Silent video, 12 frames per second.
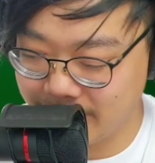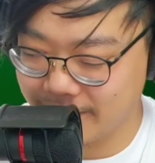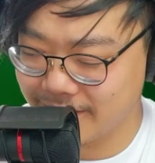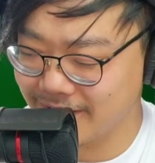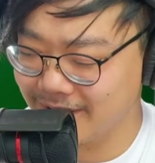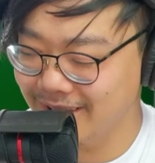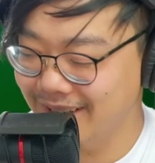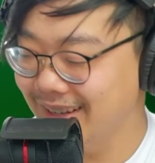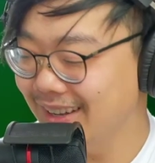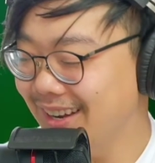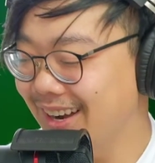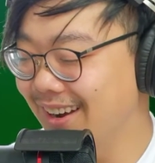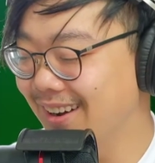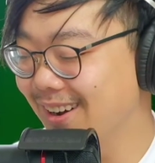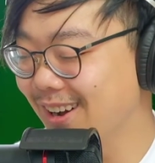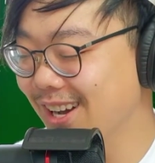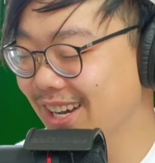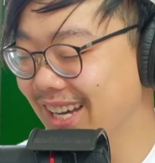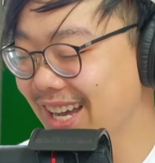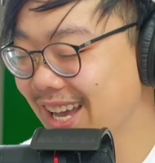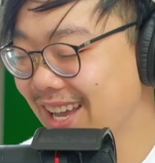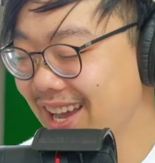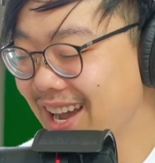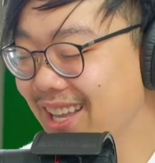is I
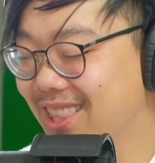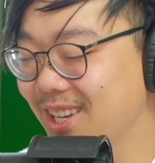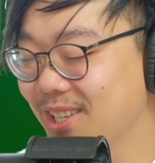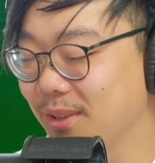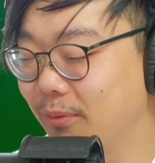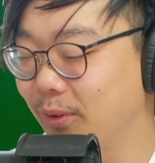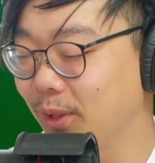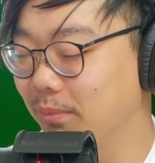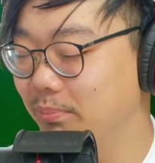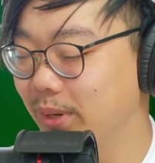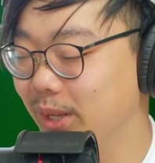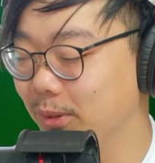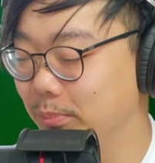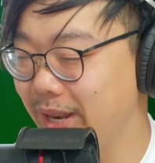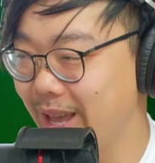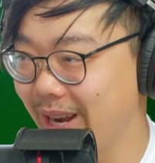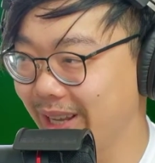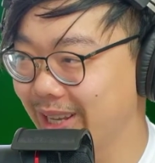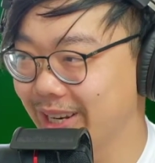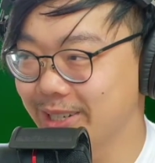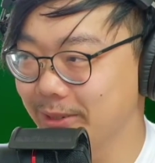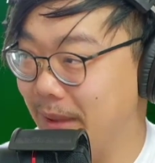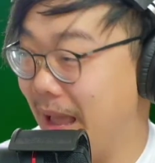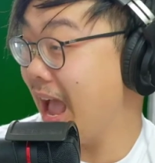think it's a Filipino banana
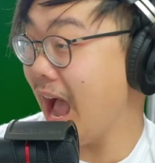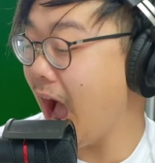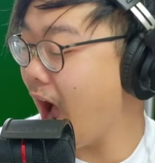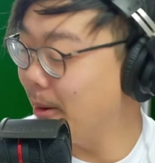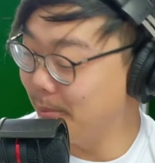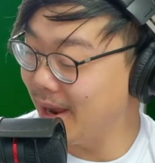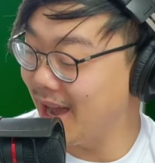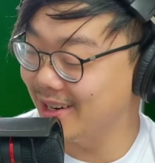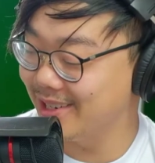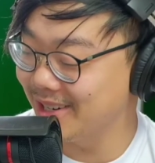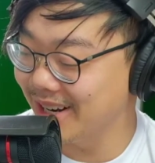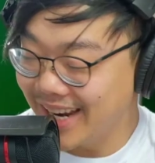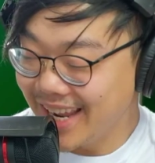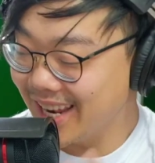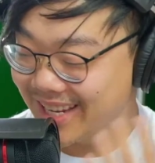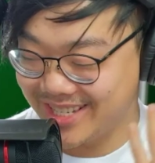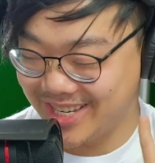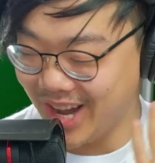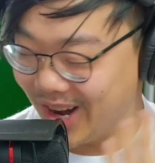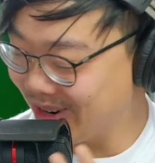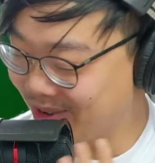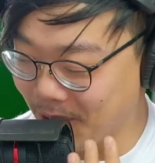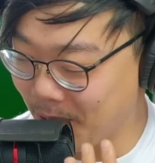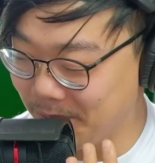ketchup. I'm not sure. Don't
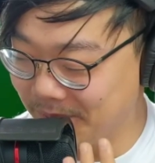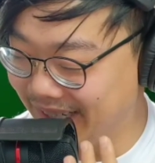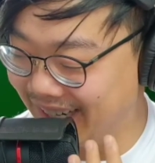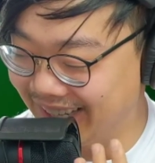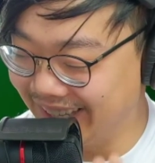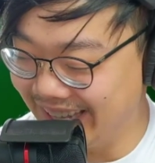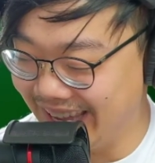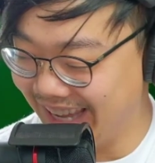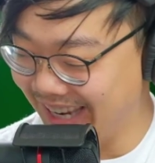quote me on that.